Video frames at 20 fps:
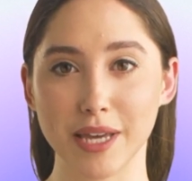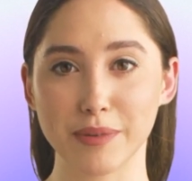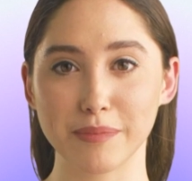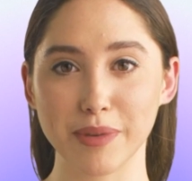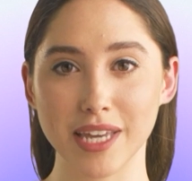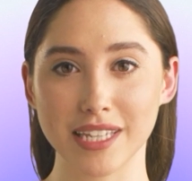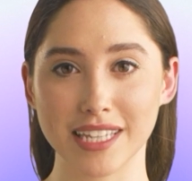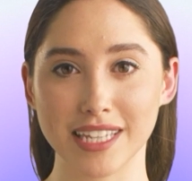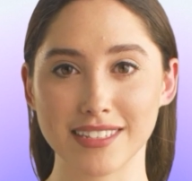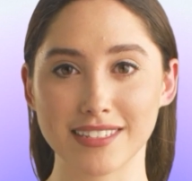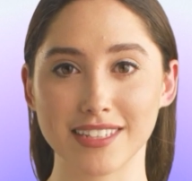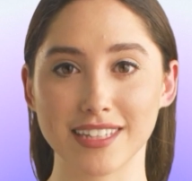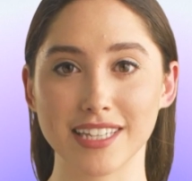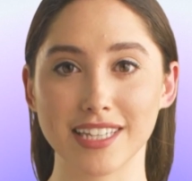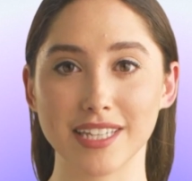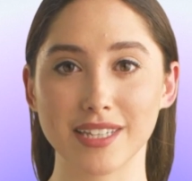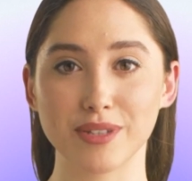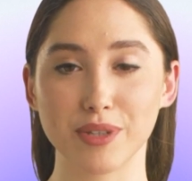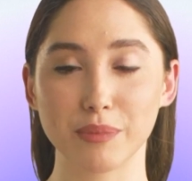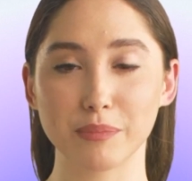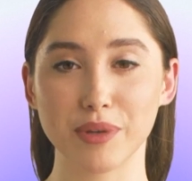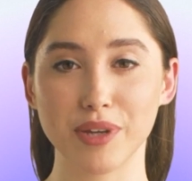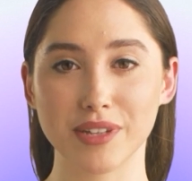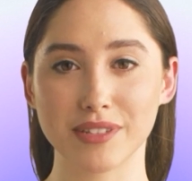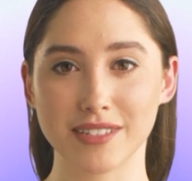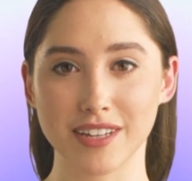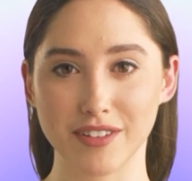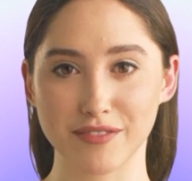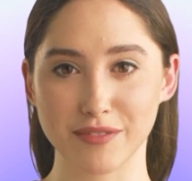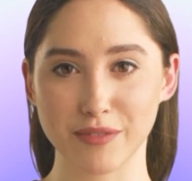by mixing equal
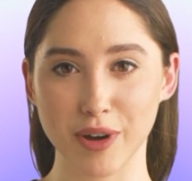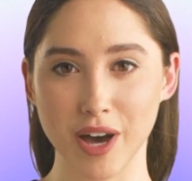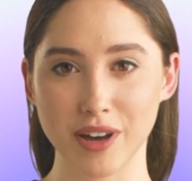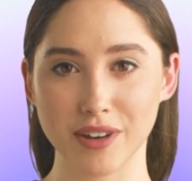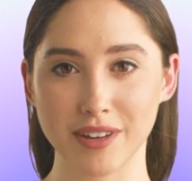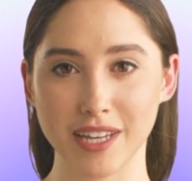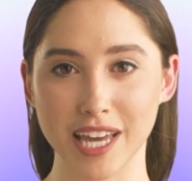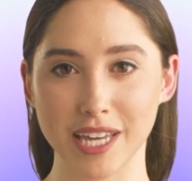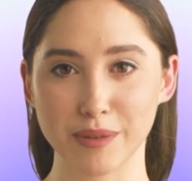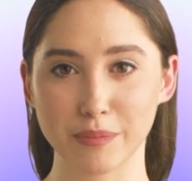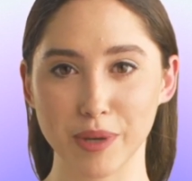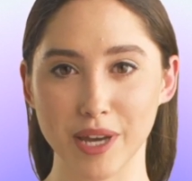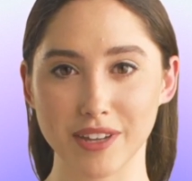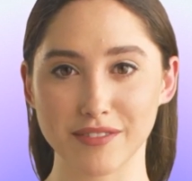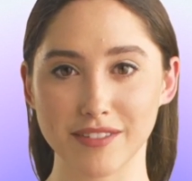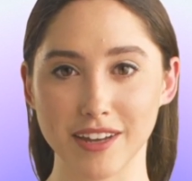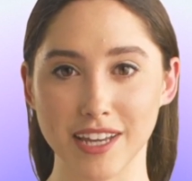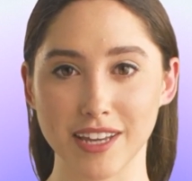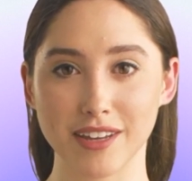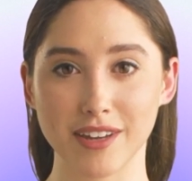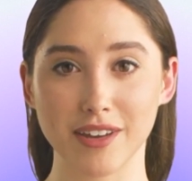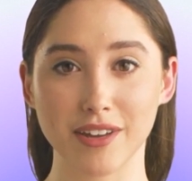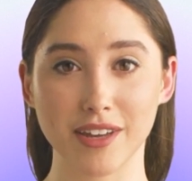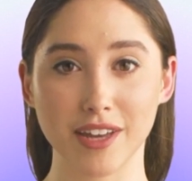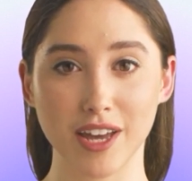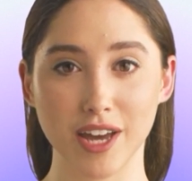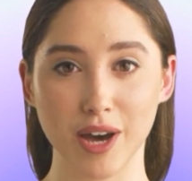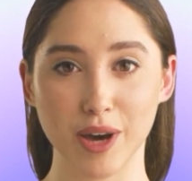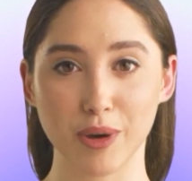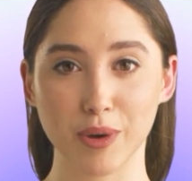parts of water and white vinegar
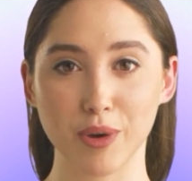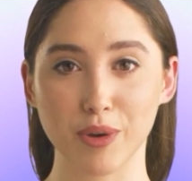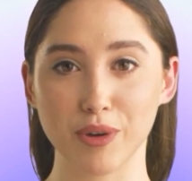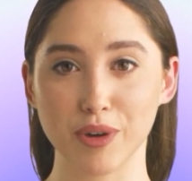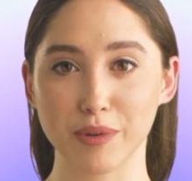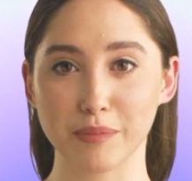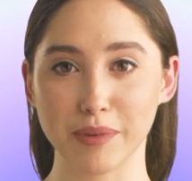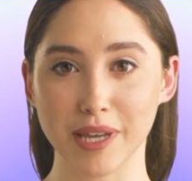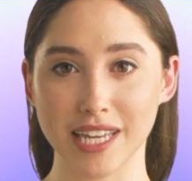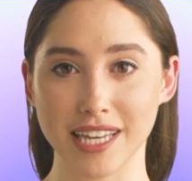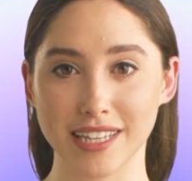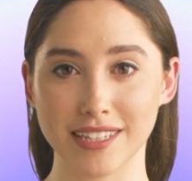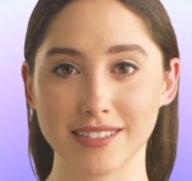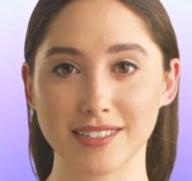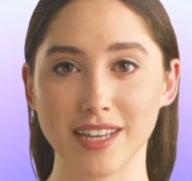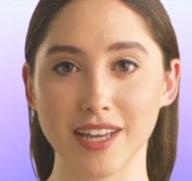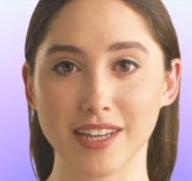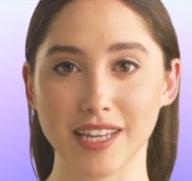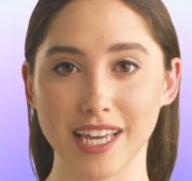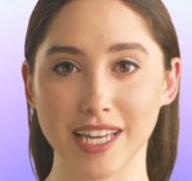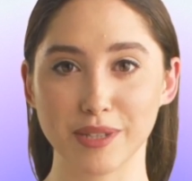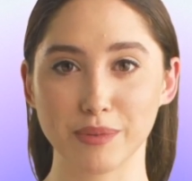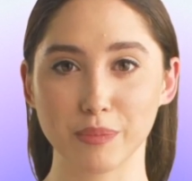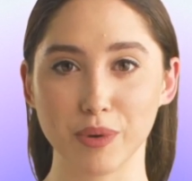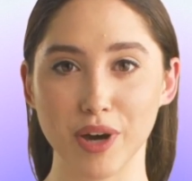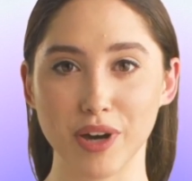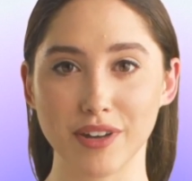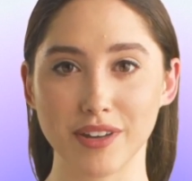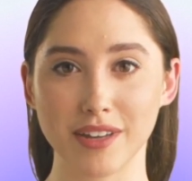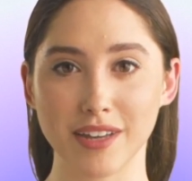or baking soda and
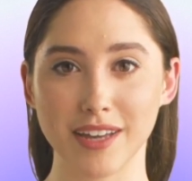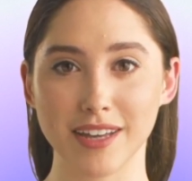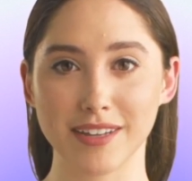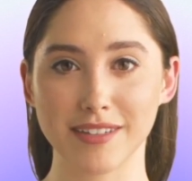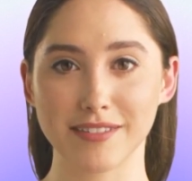water.